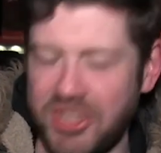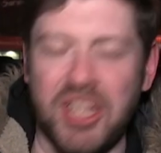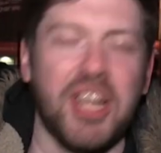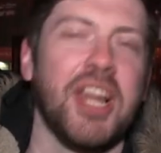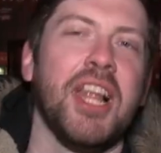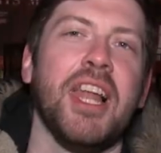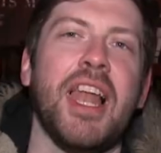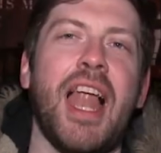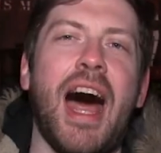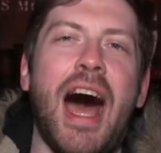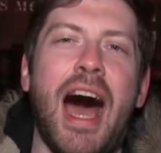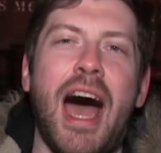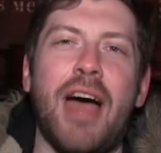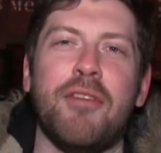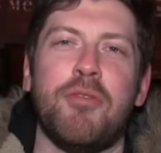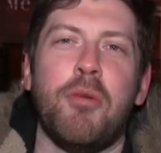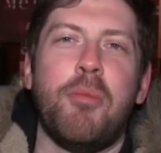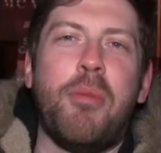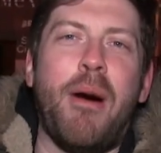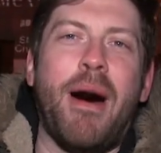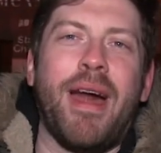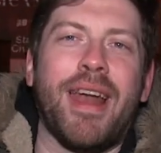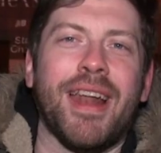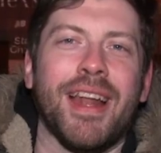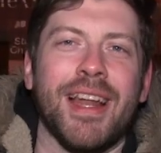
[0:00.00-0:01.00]
still alive,
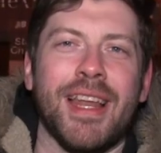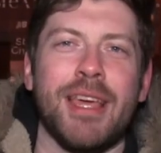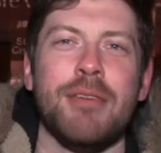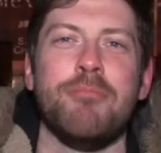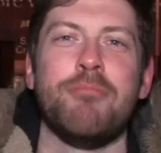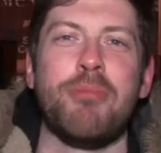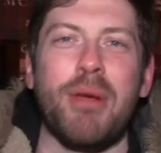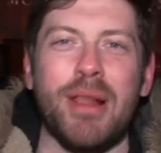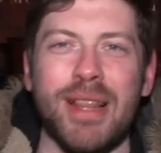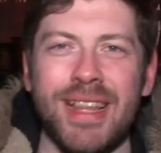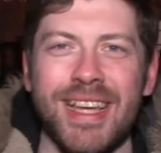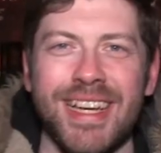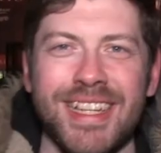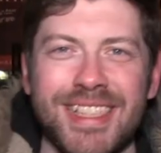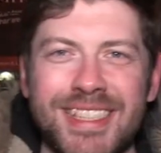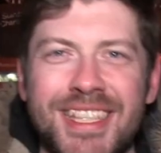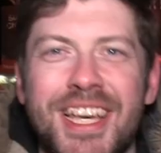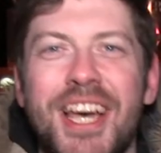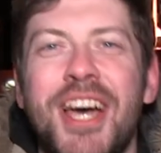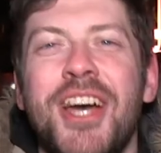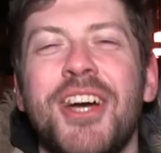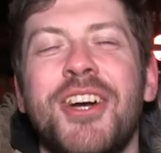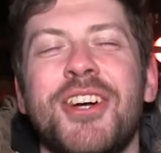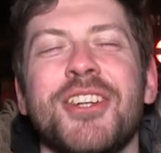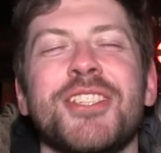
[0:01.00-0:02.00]
apparently. Brilliant.
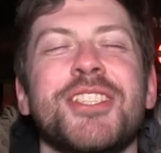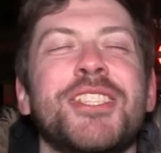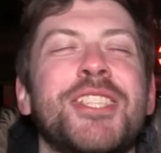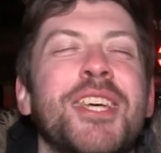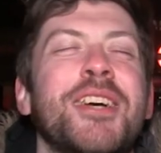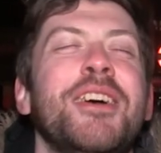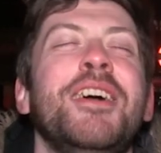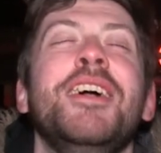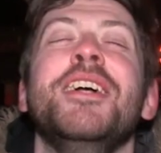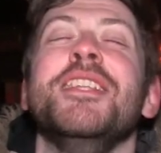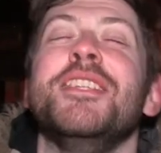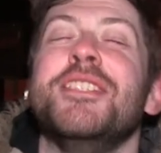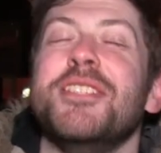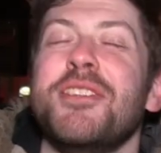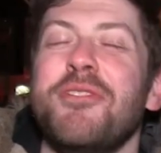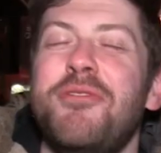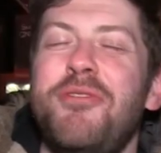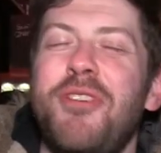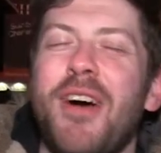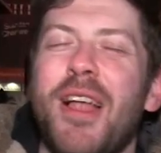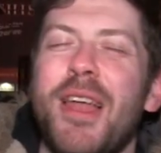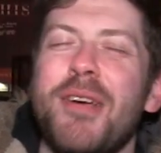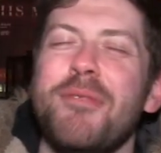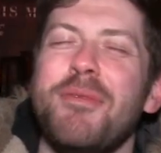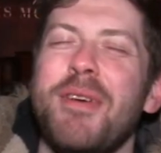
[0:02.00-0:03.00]
Good to see. There's a
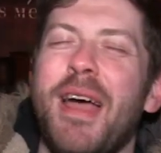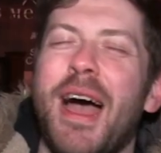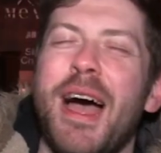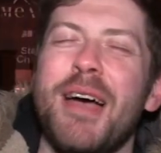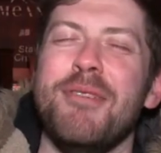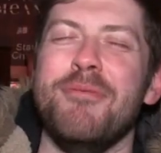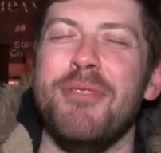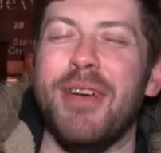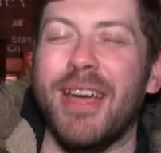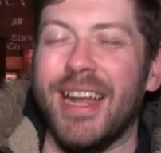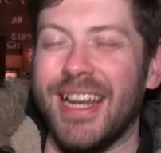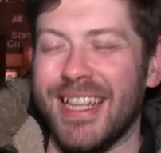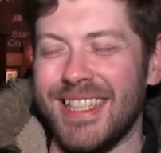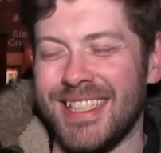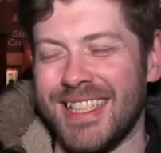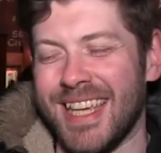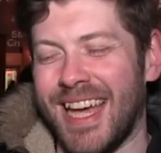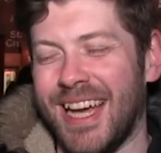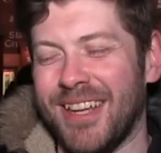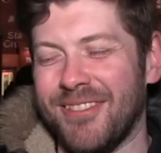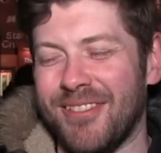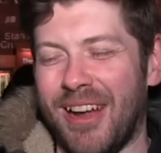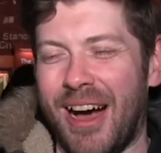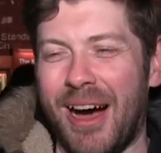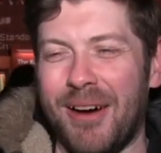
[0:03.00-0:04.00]
fella behind me and he
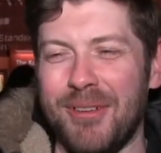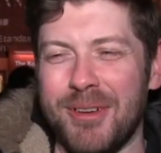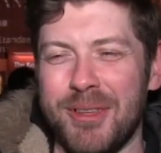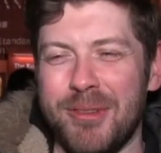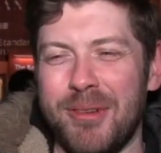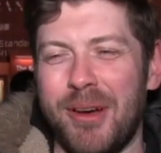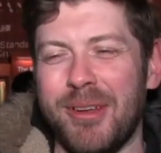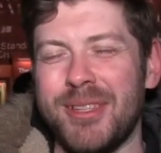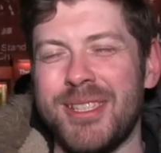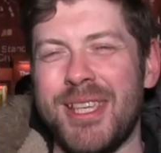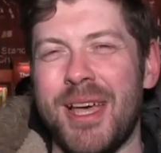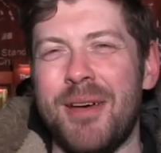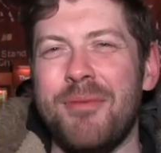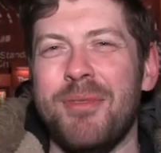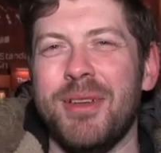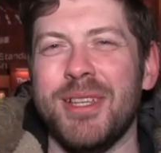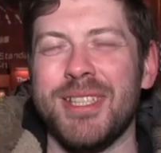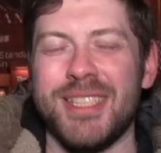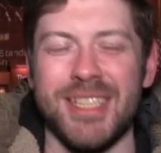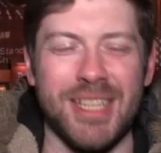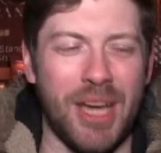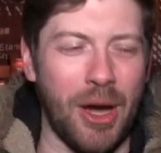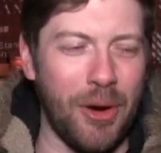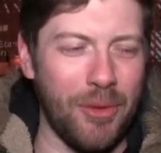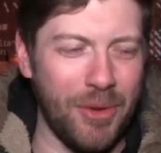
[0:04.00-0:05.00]
turned around with about 10
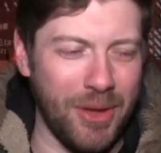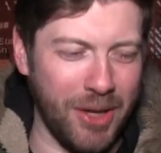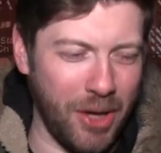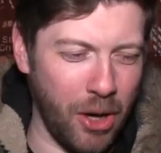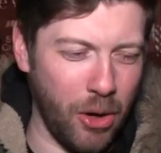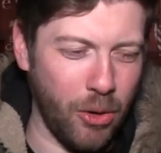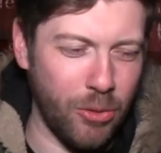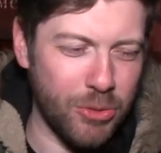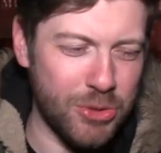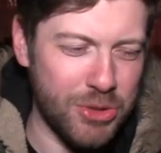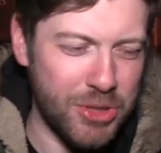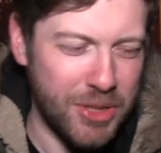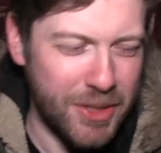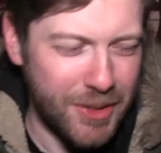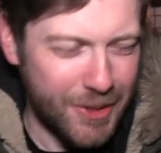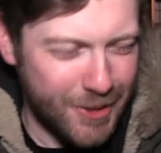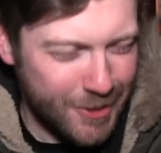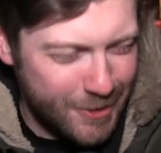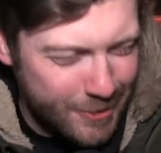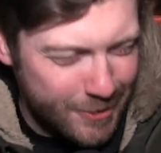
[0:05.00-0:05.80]
minutes to go and he goes...